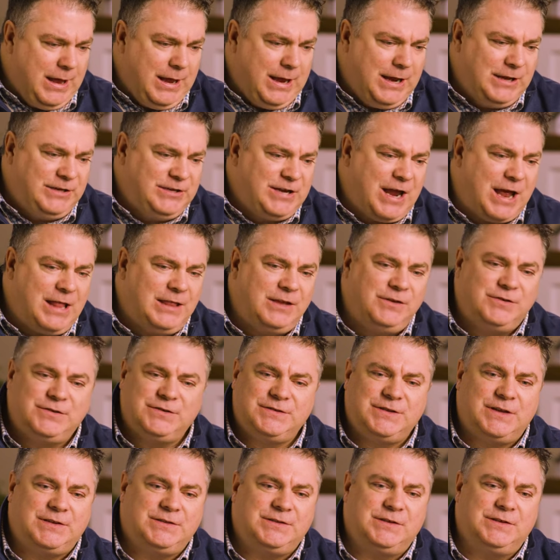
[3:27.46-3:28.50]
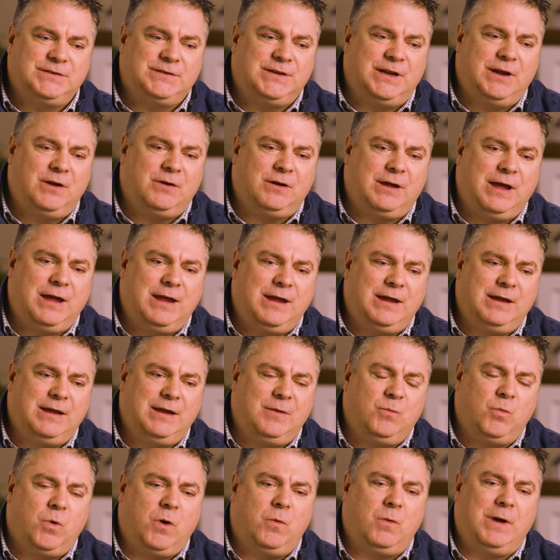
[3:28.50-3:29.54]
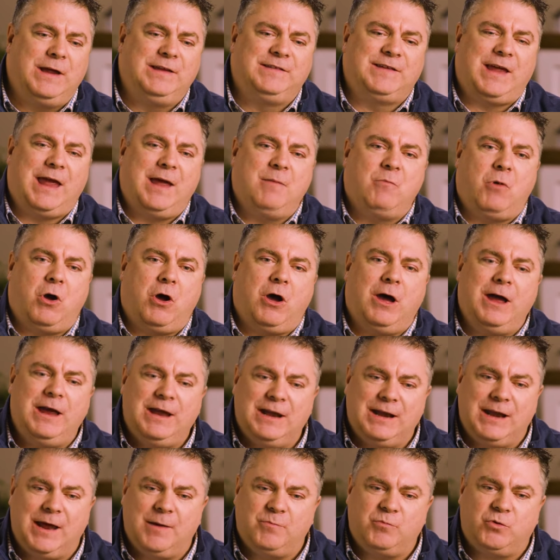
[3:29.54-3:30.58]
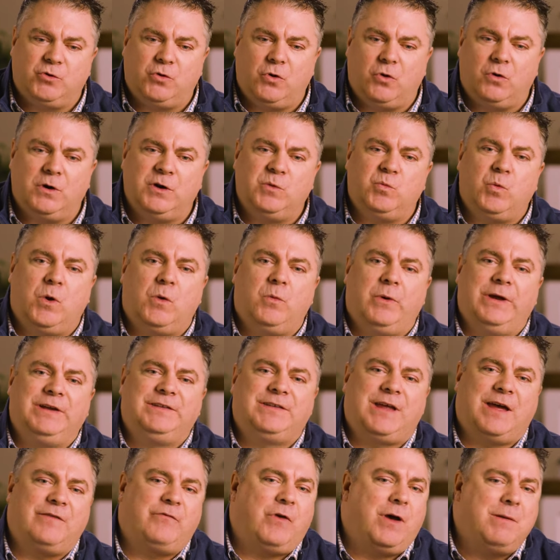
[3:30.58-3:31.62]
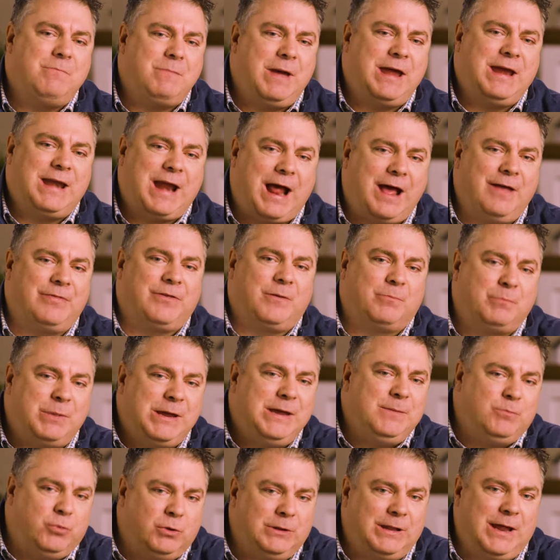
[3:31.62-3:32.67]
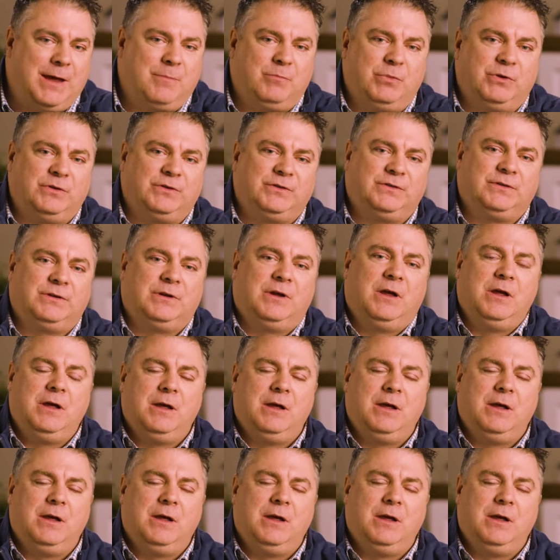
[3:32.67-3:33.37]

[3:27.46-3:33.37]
it challenges us to say, okay, in what ways am I a leper, or in what ways have I made other people lepers?